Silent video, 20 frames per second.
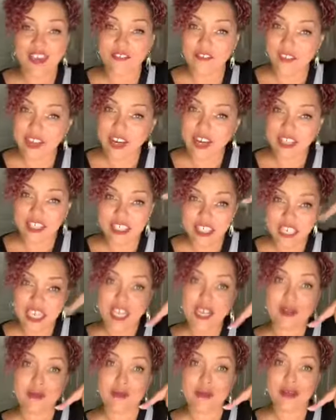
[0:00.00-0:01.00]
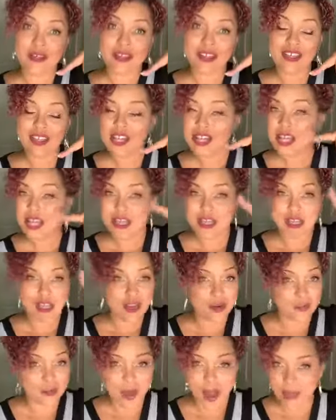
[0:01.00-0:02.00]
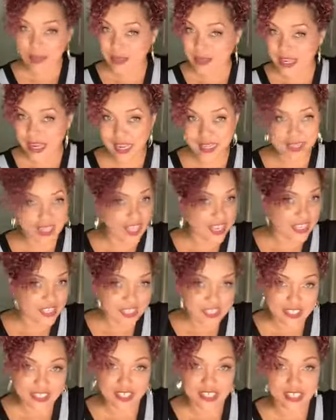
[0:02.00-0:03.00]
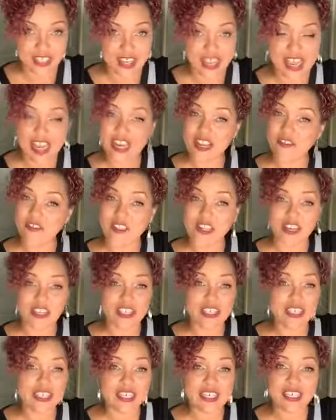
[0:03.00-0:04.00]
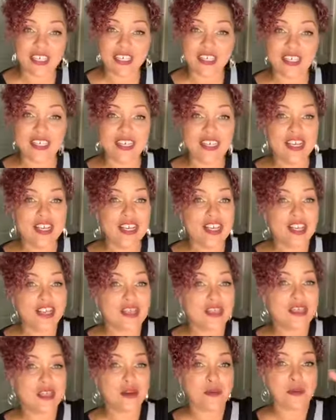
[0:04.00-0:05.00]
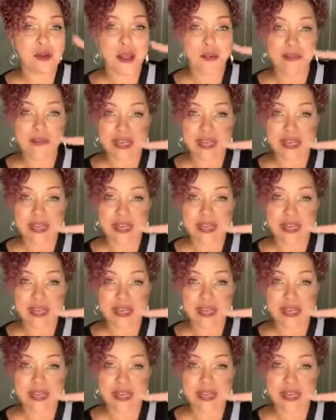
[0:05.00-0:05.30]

If they're cheap, they're probably not that good. And if they're good, they're